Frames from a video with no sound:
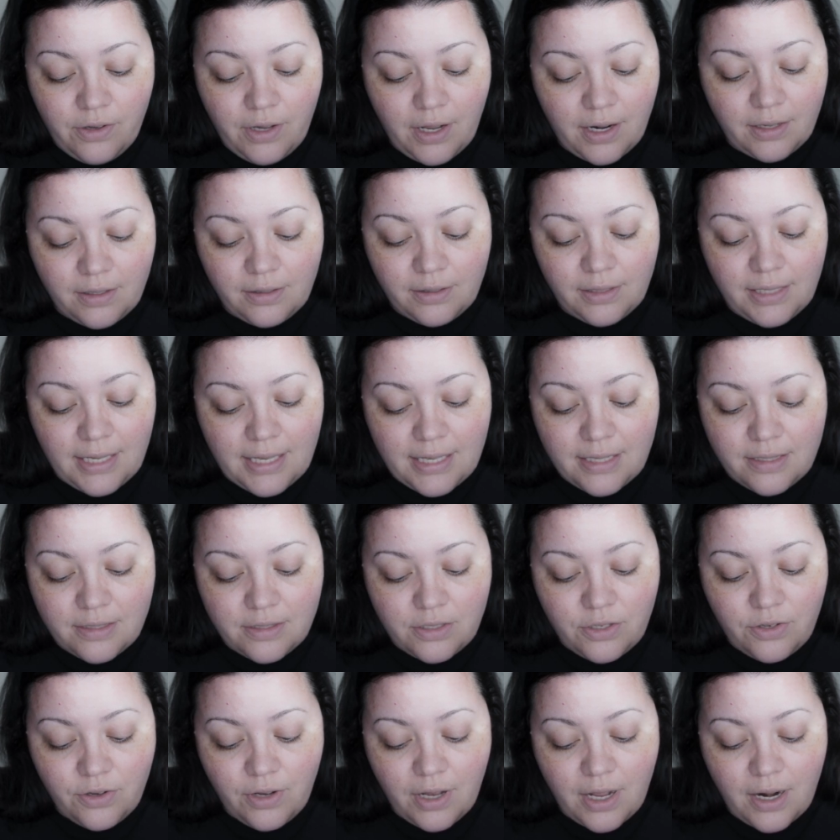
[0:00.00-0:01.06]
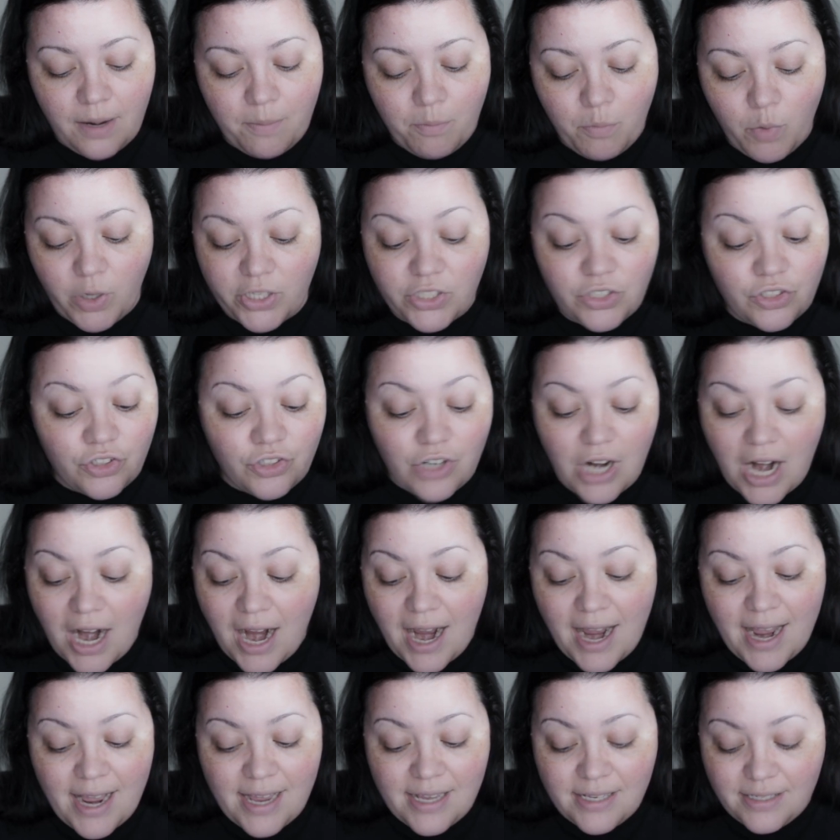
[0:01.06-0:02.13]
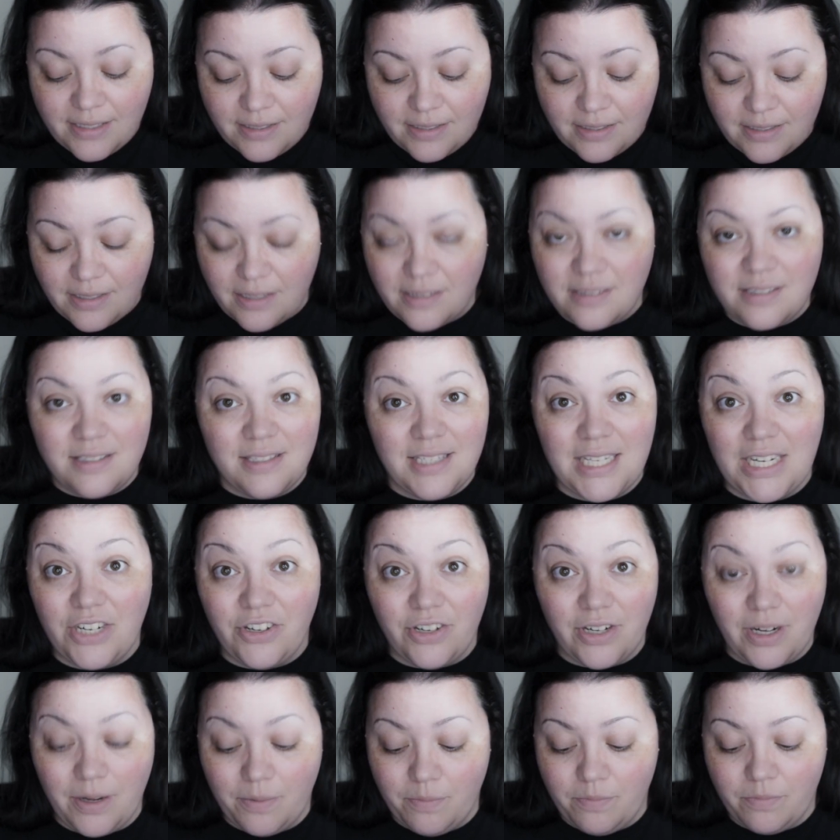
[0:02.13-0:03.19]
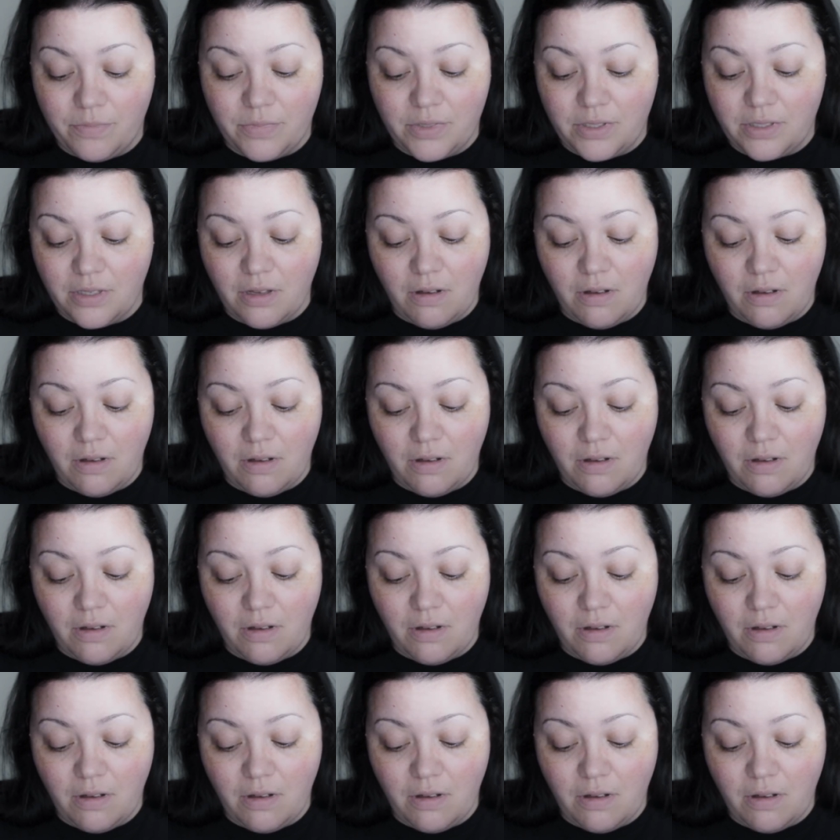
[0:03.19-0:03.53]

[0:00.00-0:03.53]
gotta cleanse, you gotta moisturize, serums,